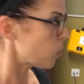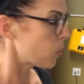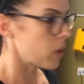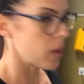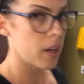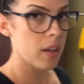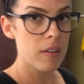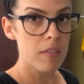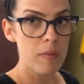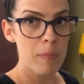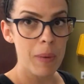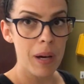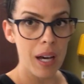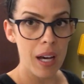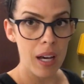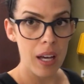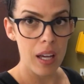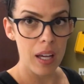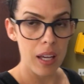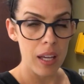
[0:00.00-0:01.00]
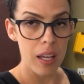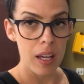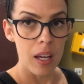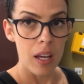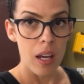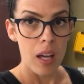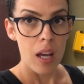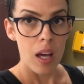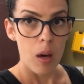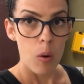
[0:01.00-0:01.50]
one of my
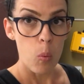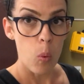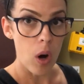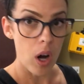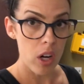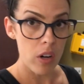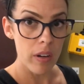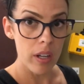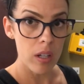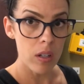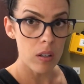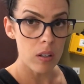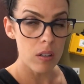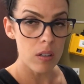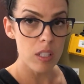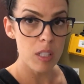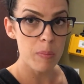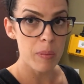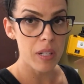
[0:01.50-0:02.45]
watering holes,